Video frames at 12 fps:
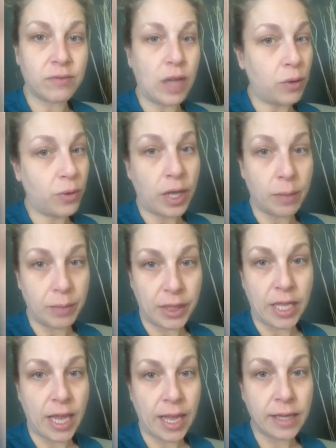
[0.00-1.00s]
of outcome in
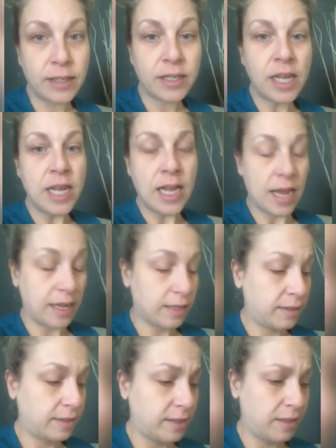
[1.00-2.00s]
the end,
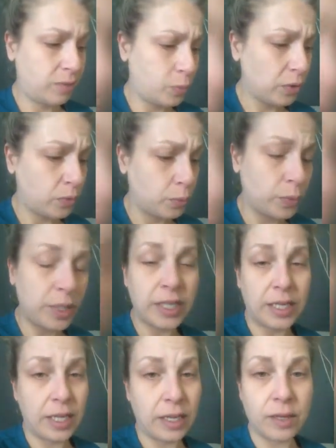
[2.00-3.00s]
as this was
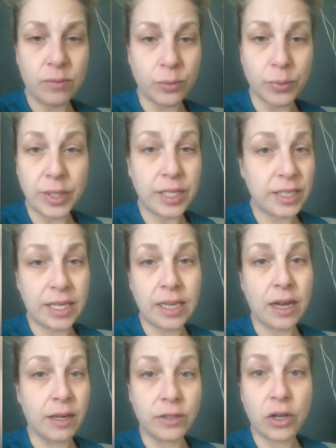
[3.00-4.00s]
really,
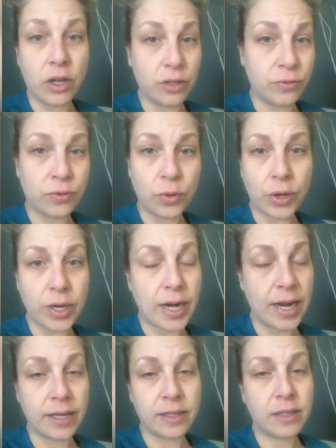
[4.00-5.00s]
really uncalled for
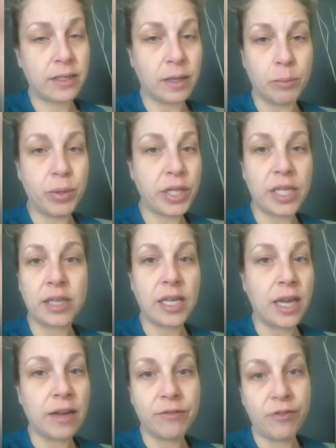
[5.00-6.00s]
and
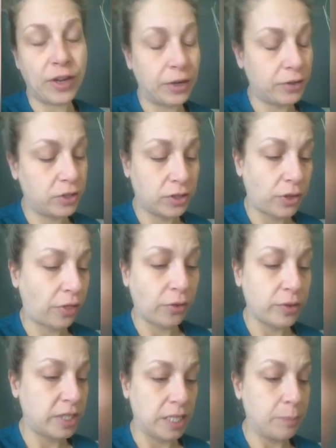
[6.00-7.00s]
completely unfair to the
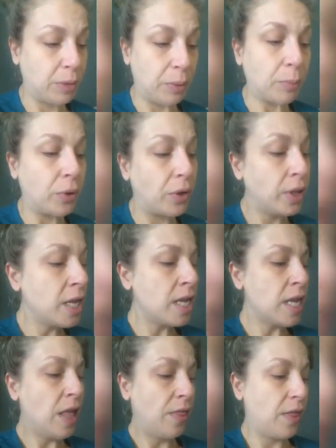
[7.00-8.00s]
thirteen people
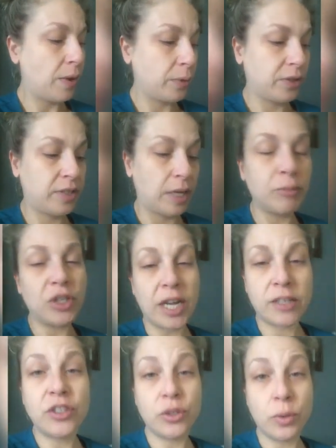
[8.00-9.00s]
that were
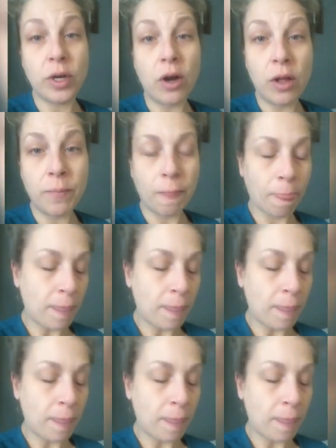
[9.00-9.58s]
subject to it all.